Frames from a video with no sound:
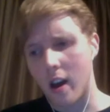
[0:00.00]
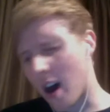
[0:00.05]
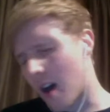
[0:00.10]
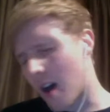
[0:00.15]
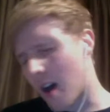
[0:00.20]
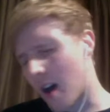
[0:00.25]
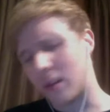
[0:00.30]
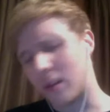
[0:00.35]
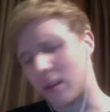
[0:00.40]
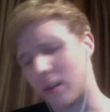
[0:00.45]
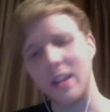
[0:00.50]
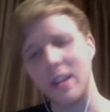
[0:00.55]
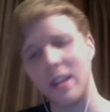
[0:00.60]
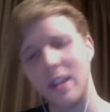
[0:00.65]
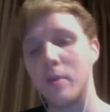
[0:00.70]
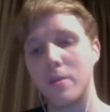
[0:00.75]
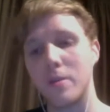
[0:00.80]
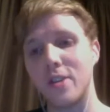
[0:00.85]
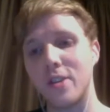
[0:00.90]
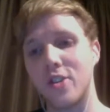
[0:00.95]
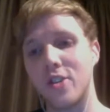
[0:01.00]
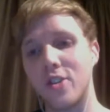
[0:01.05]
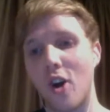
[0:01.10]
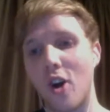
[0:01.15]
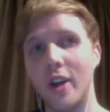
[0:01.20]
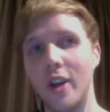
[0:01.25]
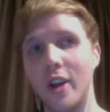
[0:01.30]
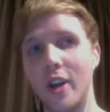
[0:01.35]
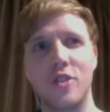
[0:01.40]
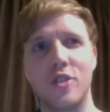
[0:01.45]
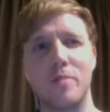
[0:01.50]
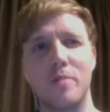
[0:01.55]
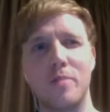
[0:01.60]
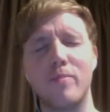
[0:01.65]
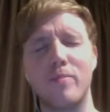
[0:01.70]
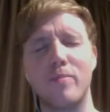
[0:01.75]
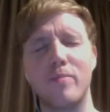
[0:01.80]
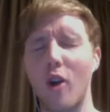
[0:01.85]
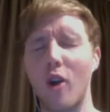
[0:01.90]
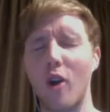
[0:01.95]
unbelievably solid, just
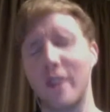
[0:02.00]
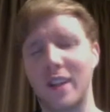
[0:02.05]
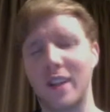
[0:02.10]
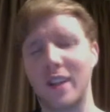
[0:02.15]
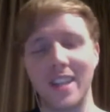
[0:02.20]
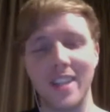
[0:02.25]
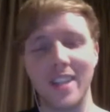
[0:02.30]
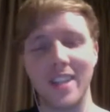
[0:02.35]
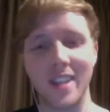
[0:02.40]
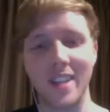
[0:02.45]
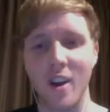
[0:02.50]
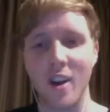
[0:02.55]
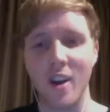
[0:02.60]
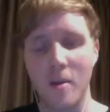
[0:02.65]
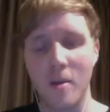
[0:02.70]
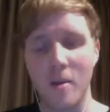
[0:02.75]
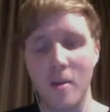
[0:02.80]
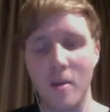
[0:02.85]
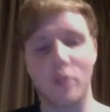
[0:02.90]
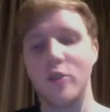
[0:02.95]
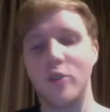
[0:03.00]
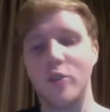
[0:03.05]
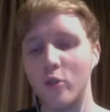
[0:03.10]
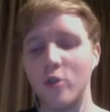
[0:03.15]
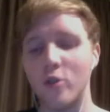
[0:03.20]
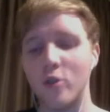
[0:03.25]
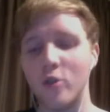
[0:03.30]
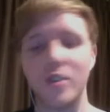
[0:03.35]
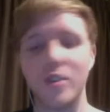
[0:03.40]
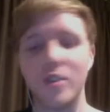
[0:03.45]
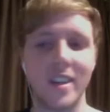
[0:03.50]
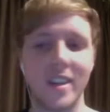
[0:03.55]
perfectly produced,